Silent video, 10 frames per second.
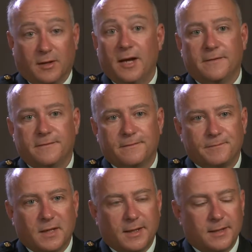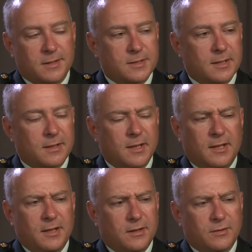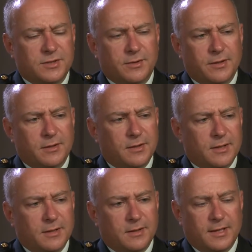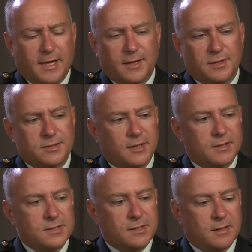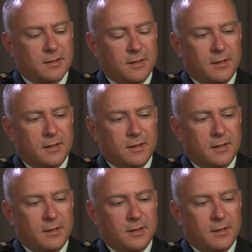life, and so the adage that